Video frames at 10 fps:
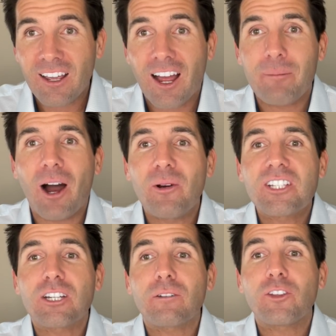I'm always
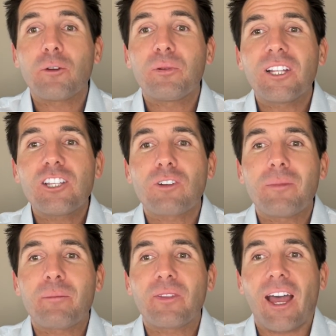here for you. Please
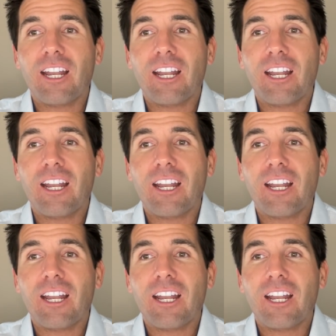remember that.